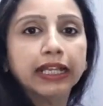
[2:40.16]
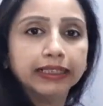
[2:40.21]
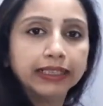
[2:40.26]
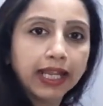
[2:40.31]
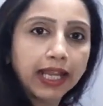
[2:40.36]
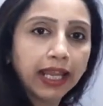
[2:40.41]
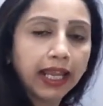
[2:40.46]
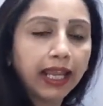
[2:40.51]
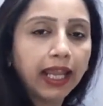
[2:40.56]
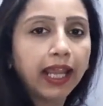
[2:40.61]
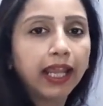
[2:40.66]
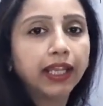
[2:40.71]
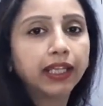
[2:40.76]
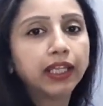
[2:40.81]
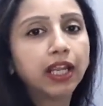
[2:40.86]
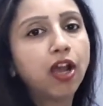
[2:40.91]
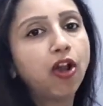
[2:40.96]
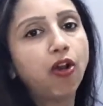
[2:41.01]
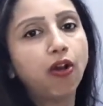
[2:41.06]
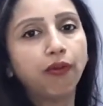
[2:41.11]
the
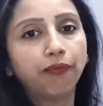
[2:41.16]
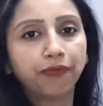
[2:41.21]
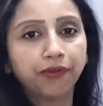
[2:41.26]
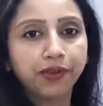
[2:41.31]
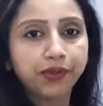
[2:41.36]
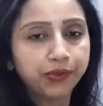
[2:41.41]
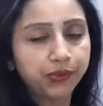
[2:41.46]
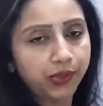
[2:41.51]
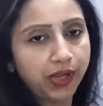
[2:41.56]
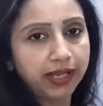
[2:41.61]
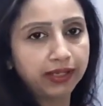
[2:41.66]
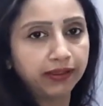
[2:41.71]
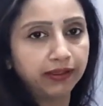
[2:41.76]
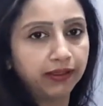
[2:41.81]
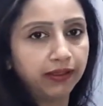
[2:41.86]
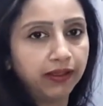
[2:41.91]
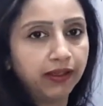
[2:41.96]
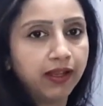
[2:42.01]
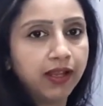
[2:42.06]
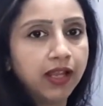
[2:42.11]
area of a
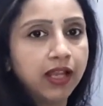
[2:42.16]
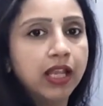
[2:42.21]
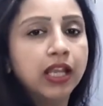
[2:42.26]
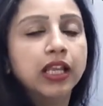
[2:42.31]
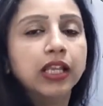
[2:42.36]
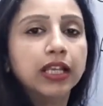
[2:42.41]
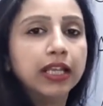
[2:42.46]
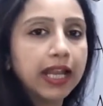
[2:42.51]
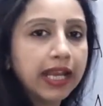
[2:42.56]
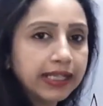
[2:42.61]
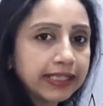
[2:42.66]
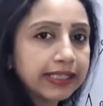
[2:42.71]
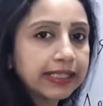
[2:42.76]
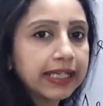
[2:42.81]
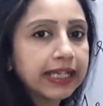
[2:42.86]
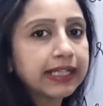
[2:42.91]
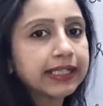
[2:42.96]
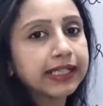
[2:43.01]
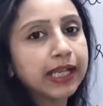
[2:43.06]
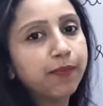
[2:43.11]
triangle. Let's
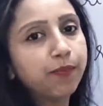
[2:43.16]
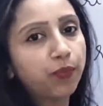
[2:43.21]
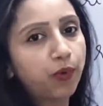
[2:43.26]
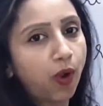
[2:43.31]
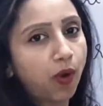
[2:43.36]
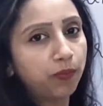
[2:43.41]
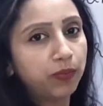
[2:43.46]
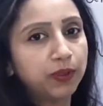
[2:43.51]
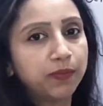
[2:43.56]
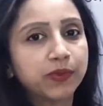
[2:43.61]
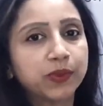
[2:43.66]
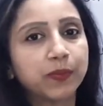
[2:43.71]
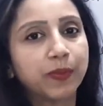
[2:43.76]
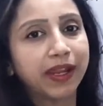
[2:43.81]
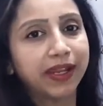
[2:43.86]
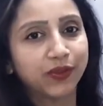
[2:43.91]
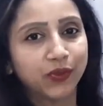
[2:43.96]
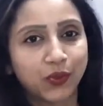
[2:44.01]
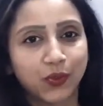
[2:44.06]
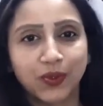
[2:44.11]
see some problems
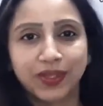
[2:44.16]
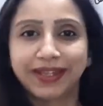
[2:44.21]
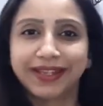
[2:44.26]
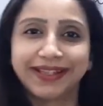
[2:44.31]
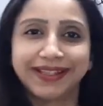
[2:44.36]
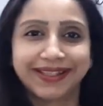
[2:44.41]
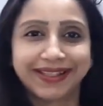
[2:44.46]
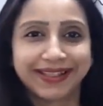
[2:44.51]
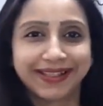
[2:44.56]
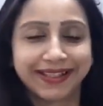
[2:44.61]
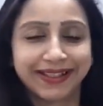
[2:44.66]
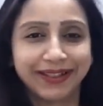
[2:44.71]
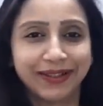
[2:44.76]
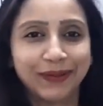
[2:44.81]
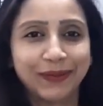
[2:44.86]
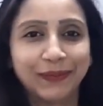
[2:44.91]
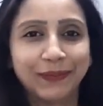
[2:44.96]
based on this.